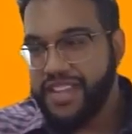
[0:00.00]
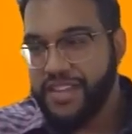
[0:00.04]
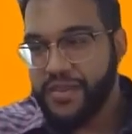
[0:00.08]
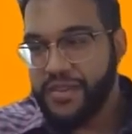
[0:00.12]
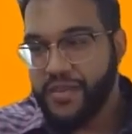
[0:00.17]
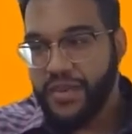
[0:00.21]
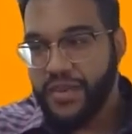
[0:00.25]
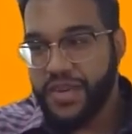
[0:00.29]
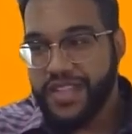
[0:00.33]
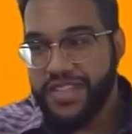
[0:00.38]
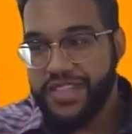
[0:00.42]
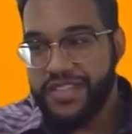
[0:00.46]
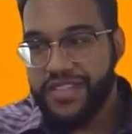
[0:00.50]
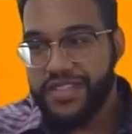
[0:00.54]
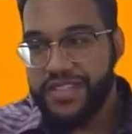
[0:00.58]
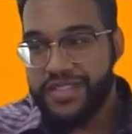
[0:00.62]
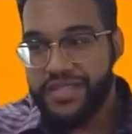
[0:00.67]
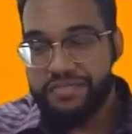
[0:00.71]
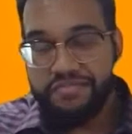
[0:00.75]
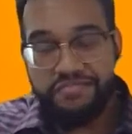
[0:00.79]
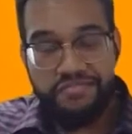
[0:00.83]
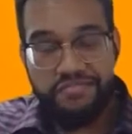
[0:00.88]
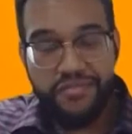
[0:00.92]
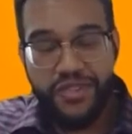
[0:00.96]
was
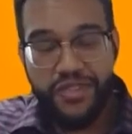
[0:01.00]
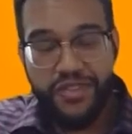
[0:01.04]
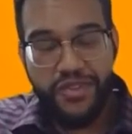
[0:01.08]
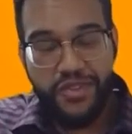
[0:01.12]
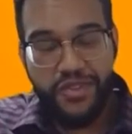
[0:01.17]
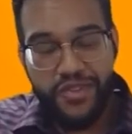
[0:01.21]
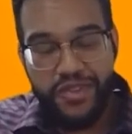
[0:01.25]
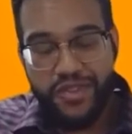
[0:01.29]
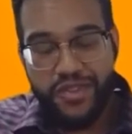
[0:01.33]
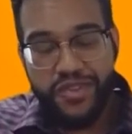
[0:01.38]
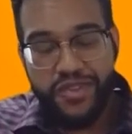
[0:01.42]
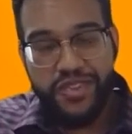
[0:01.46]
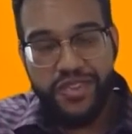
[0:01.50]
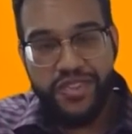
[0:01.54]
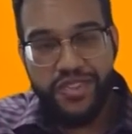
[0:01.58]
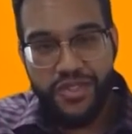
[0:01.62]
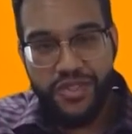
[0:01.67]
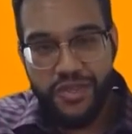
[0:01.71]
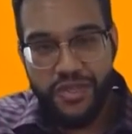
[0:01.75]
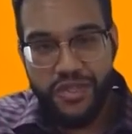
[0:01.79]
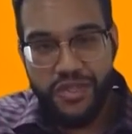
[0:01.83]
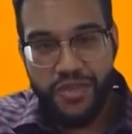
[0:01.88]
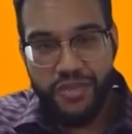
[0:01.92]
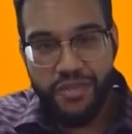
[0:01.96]
through
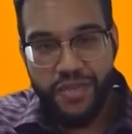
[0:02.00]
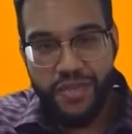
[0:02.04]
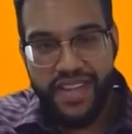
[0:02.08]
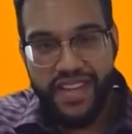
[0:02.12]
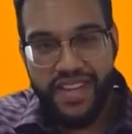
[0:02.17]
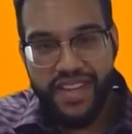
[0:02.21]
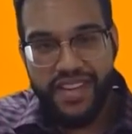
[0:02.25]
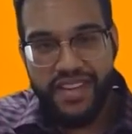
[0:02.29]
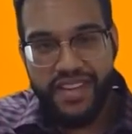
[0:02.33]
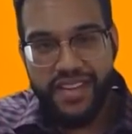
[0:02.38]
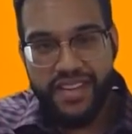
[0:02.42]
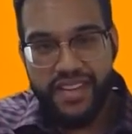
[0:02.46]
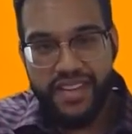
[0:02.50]
social media.